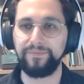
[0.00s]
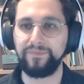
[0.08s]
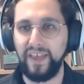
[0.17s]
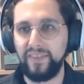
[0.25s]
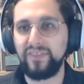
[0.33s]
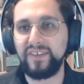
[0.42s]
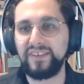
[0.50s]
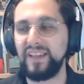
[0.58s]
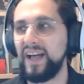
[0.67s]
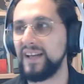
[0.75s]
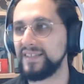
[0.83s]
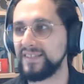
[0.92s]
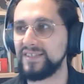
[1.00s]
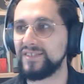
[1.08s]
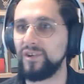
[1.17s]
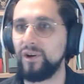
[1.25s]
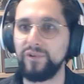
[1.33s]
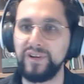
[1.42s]
And the last
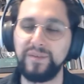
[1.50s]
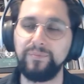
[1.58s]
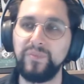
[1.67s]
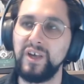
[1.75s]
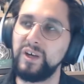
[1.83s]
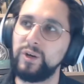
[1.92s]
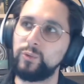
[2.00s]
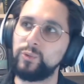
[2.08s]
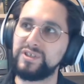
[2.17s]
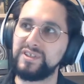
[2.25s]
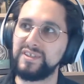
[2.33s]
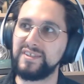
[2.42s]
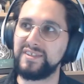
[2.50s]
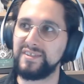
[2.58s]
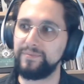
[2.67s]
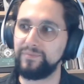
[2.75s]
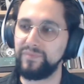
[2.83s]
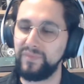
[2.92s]
story, which is
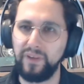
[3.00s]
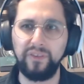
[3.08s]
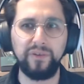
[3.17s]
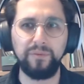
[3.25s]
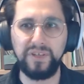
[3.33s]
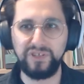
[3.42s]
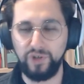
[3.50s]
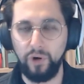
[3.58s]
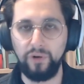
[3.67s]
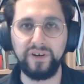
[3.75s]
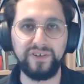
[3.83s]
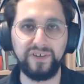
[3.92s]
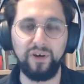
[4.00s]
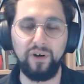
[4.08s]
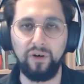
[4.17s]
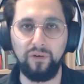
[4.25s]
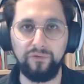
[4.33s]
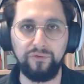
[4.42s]
the majority
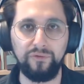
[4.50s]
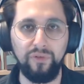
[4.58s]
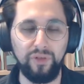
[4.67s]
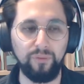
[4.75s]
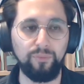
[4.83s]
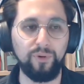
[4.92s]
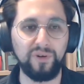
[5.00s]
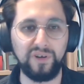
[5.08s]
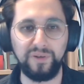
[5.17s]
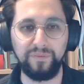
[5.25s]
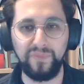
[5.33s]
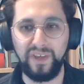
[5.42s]
of the book,